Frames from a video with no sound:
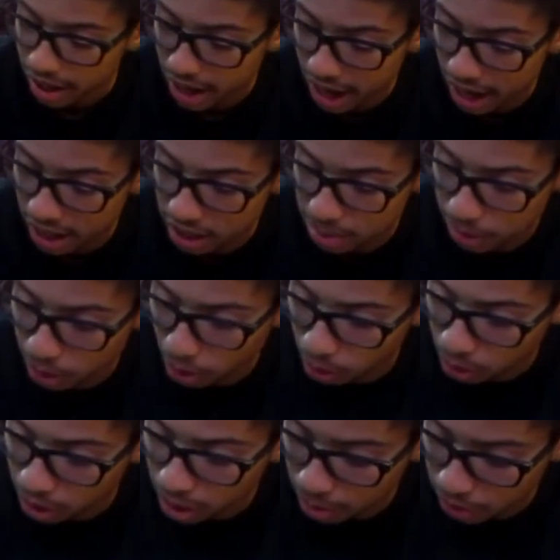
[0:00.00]
and it's been
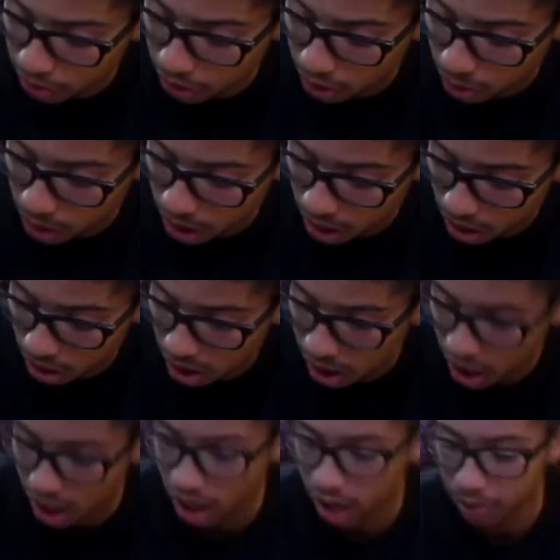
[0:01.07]
holding up real well.
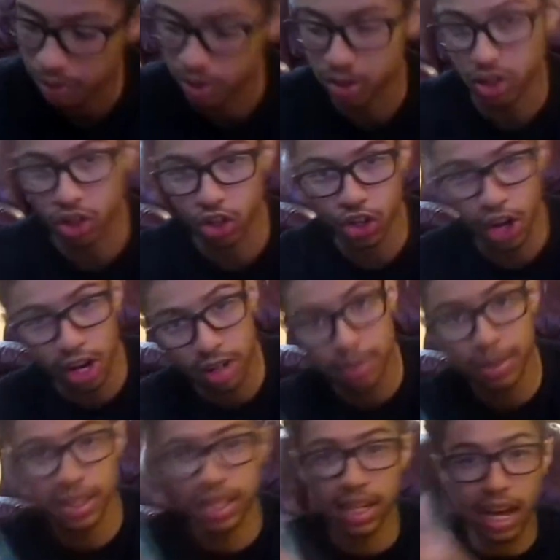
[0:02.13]
There's a chunk
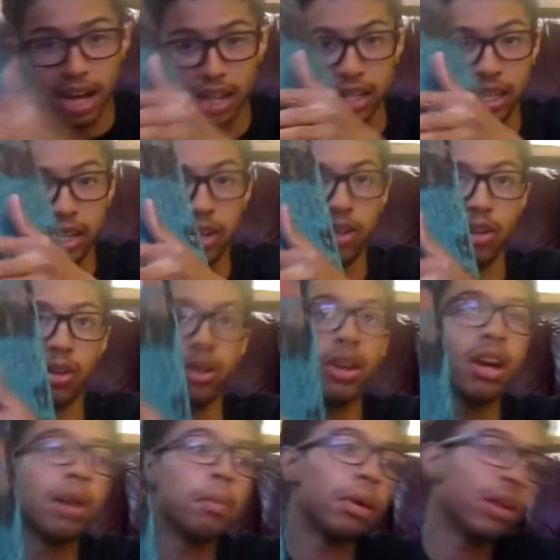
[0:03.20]
missing out of here,
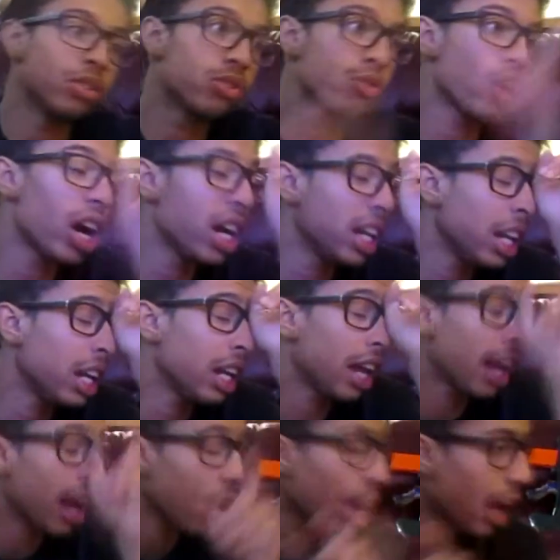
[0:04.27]
but
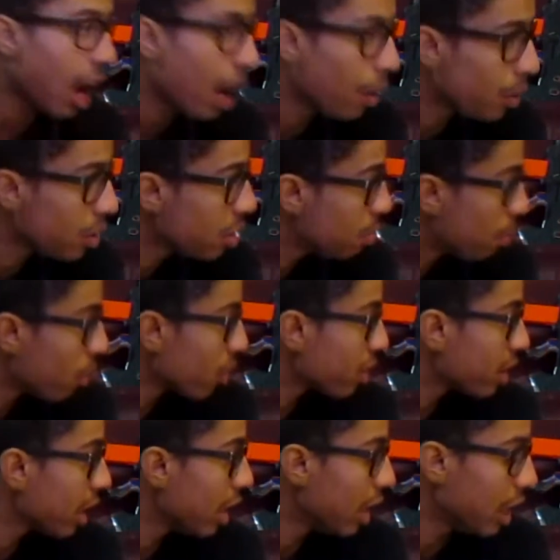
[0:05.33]
I was board
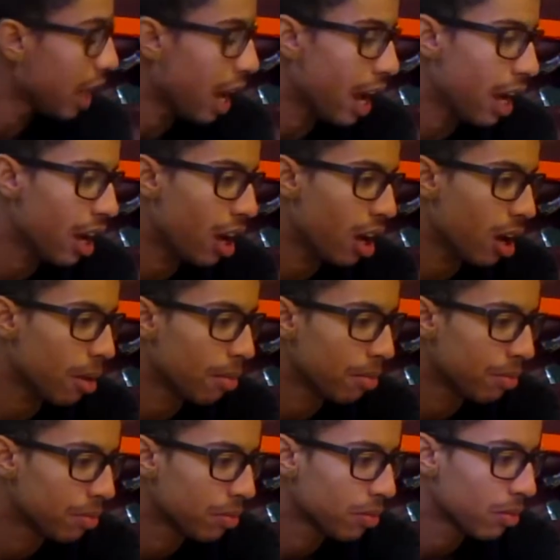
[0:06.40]
sliding a
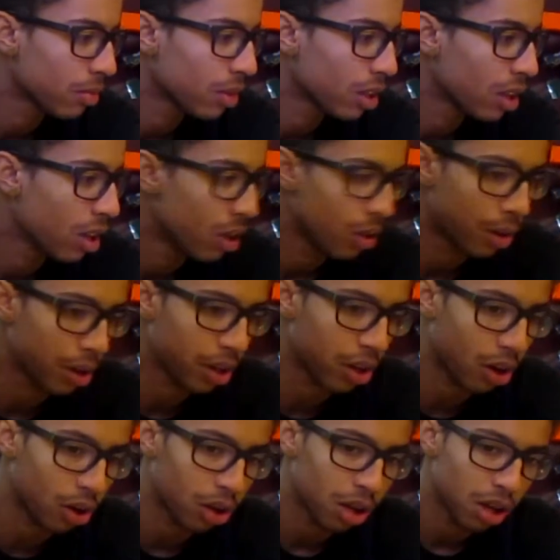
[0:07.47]
what are they
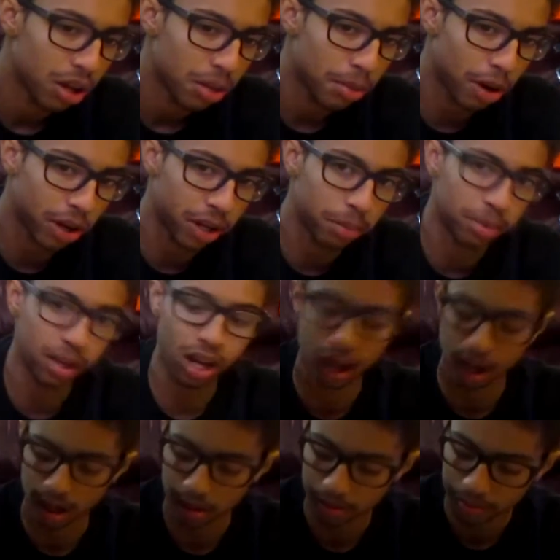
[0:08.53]
called, parking
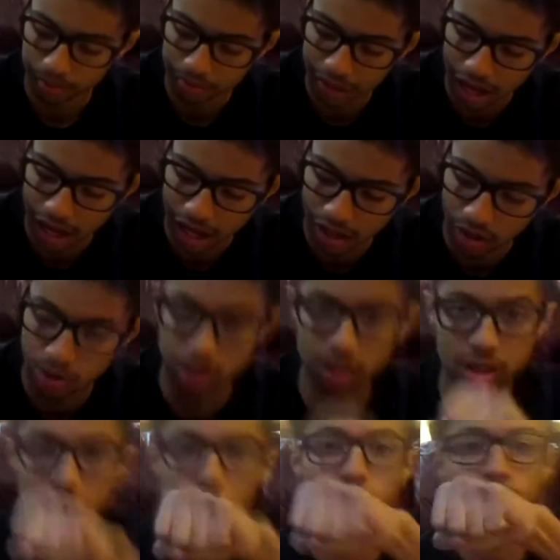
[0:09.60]
block, and there
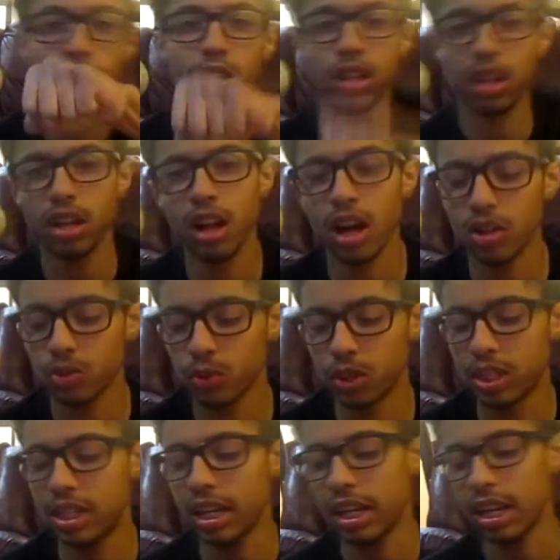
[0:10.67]
was one of the nuts was
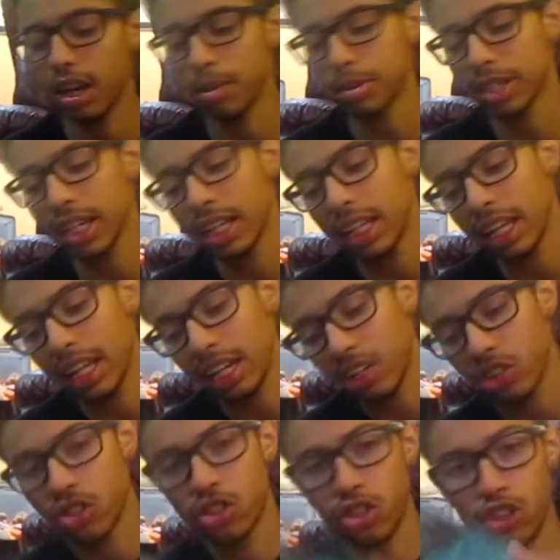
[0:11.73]
sticky up slightly, and it
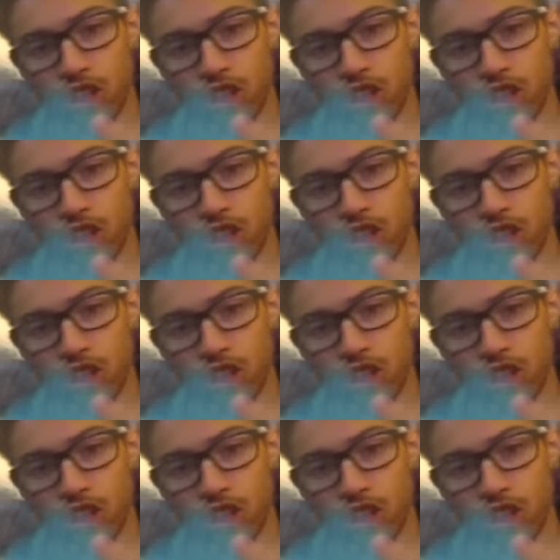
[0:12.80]
just